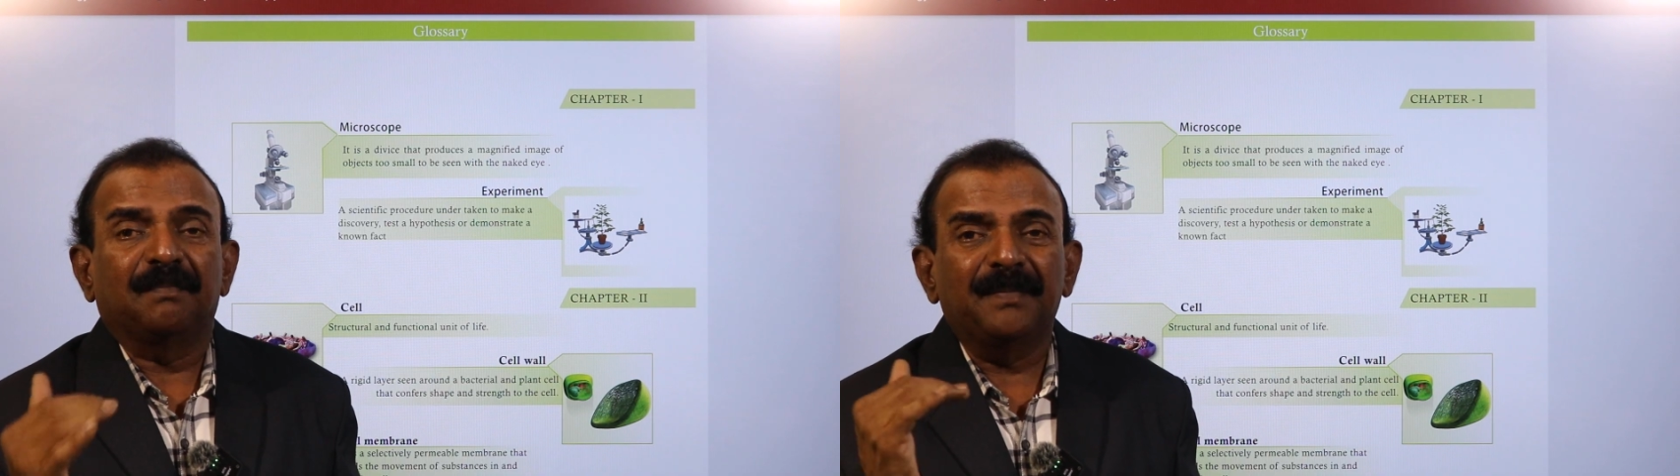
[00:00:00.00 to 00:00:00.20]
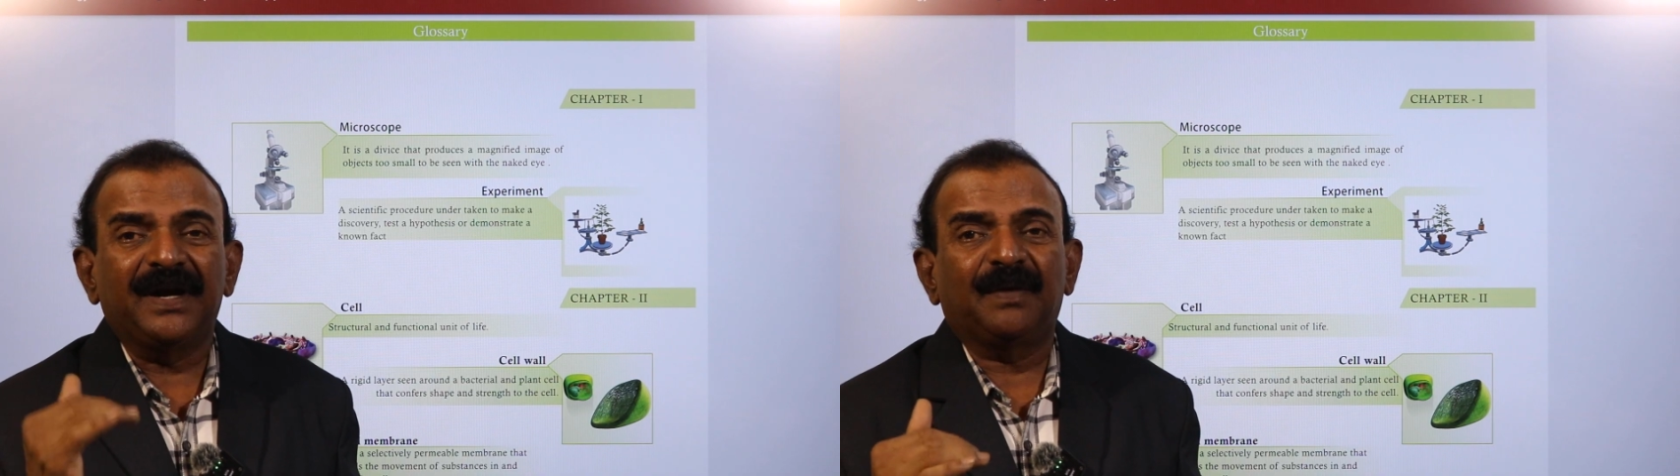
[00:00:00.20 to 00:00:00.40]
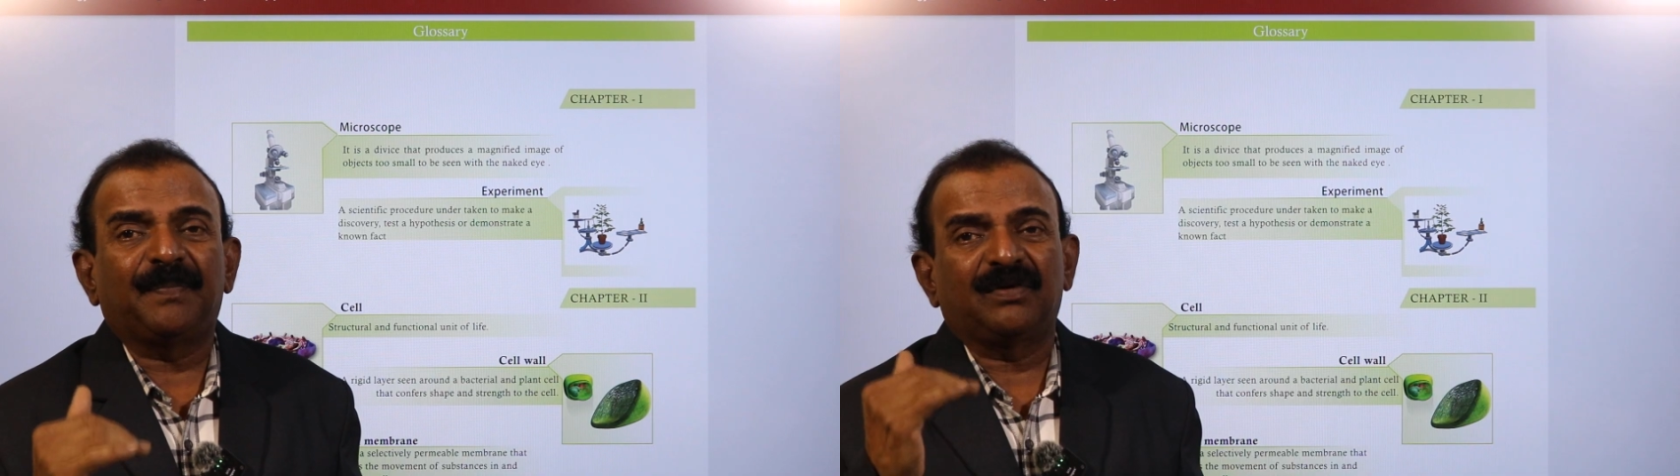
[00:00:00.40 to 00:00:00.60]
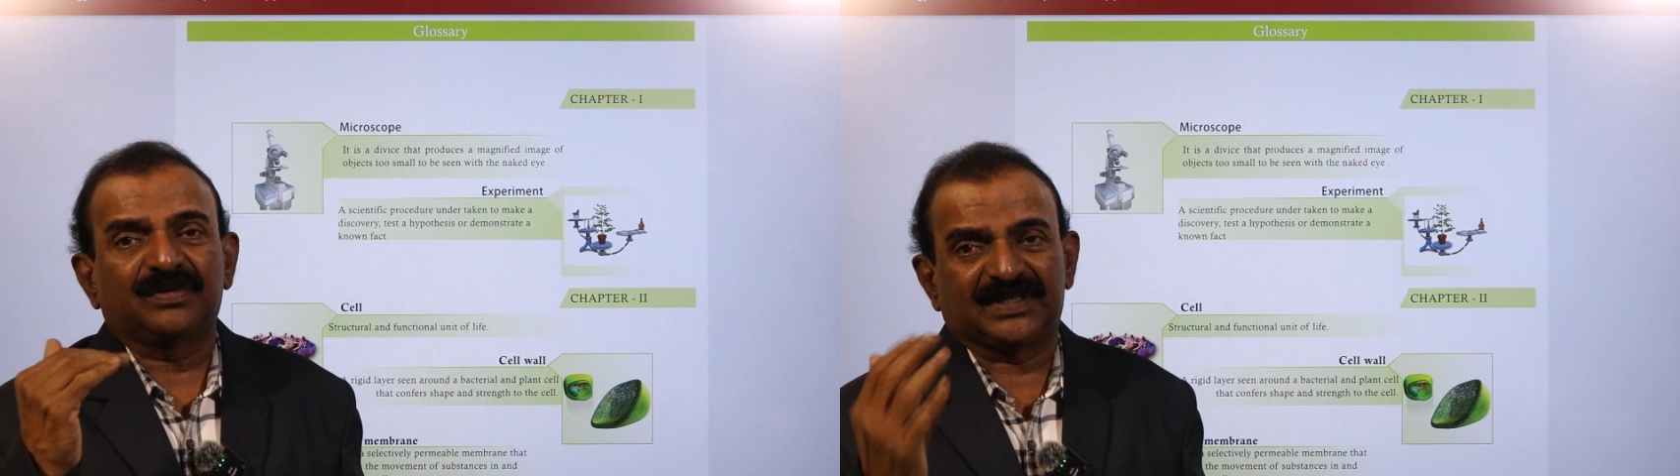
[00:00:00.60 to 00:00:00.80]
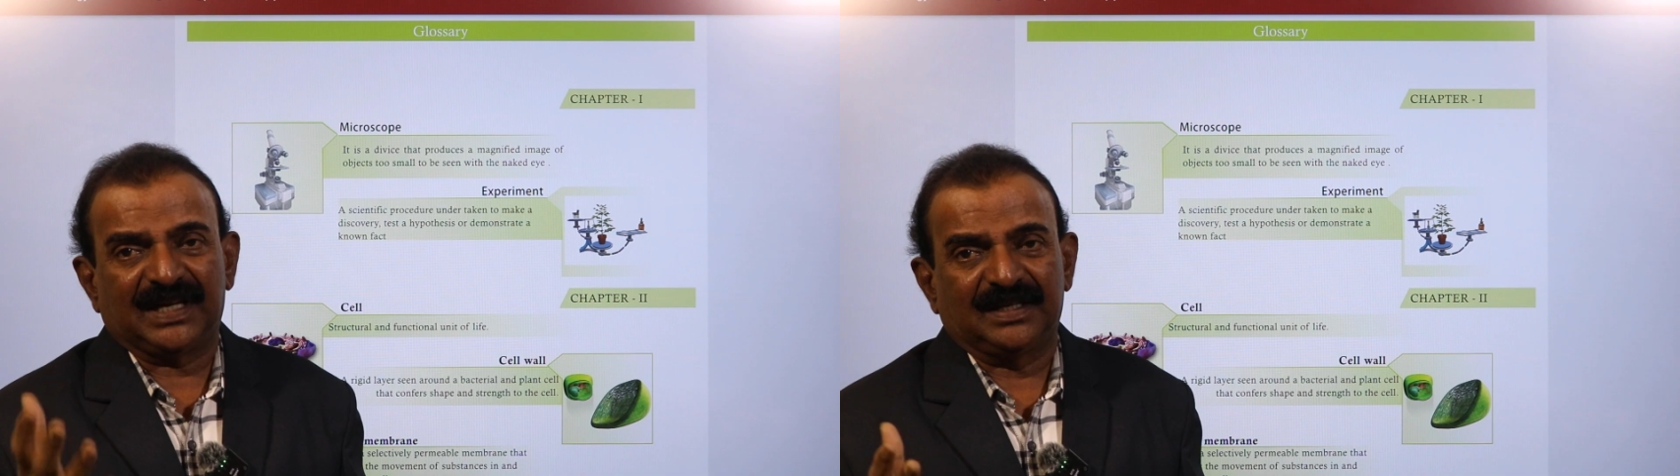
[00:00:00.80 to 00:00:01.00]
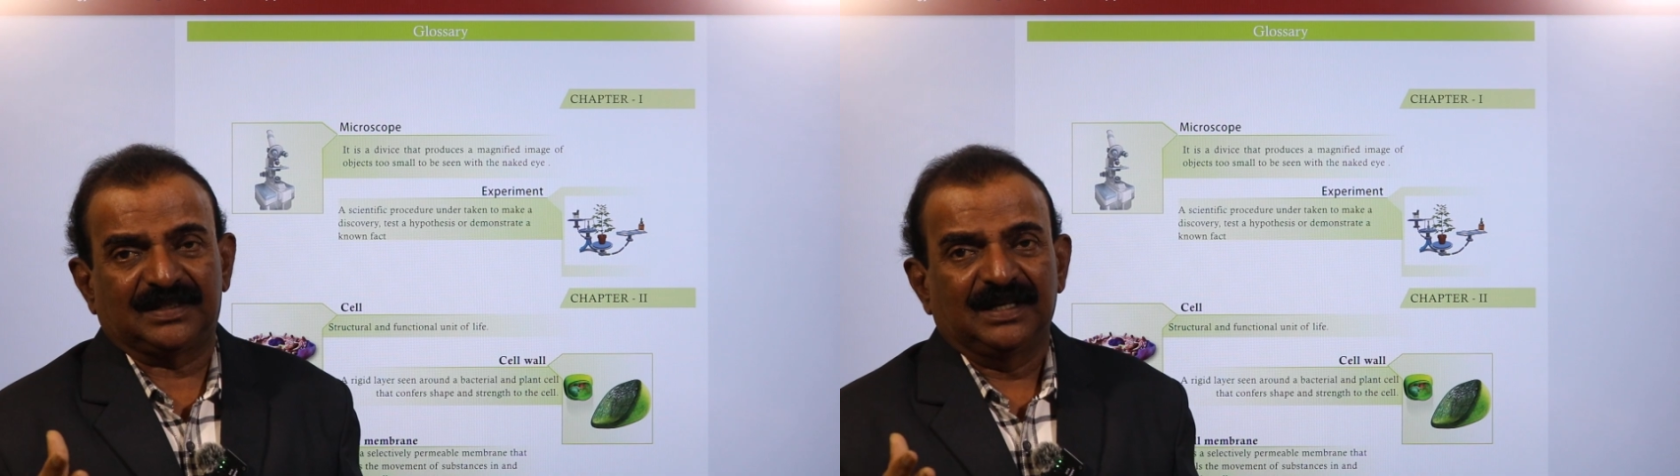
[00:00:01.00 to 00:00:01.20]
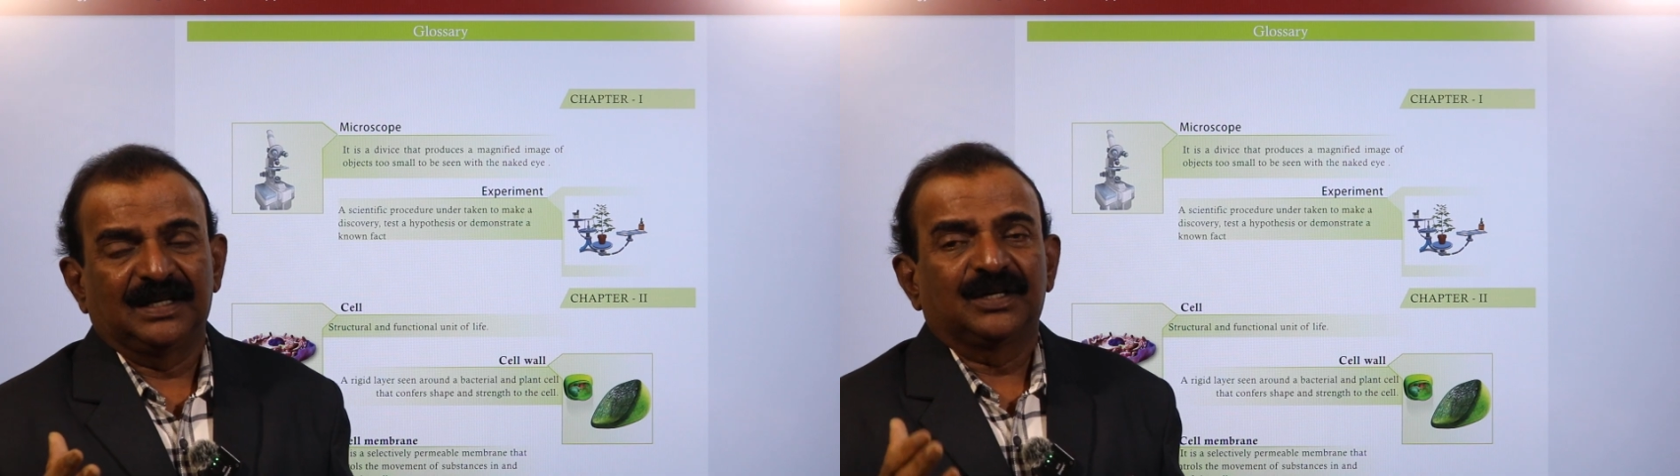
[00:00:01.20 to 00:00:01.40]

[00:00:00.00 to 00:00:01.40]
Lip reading: made up of cells.